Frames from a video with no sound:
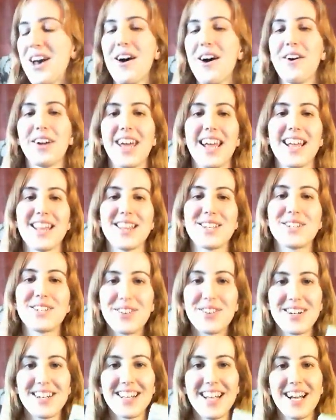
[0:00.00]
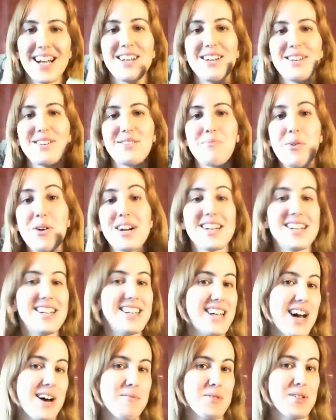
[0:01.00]
Okay, the storyline is more in
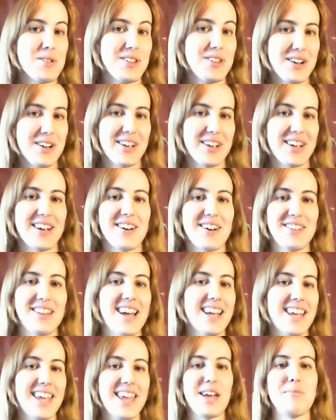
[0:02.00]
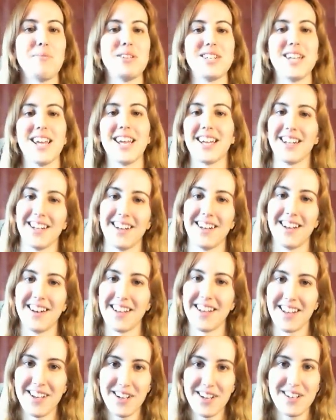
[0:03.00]
depth. There we go. That can't be taken in
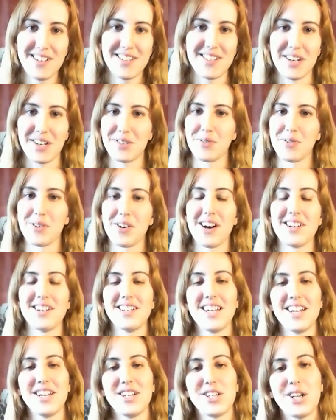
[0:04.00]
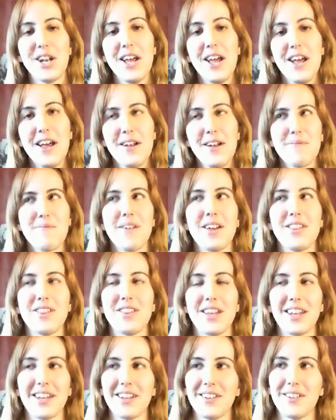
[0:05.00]
any sexual connotation, I
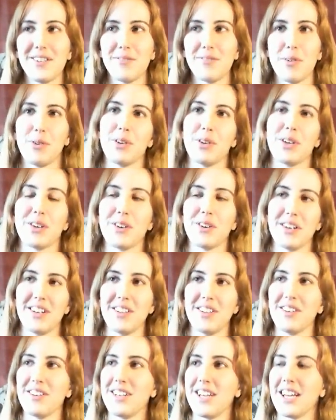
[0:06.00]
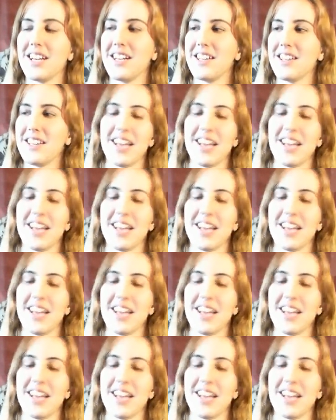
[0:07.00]
think. Well, it could. You can take anything.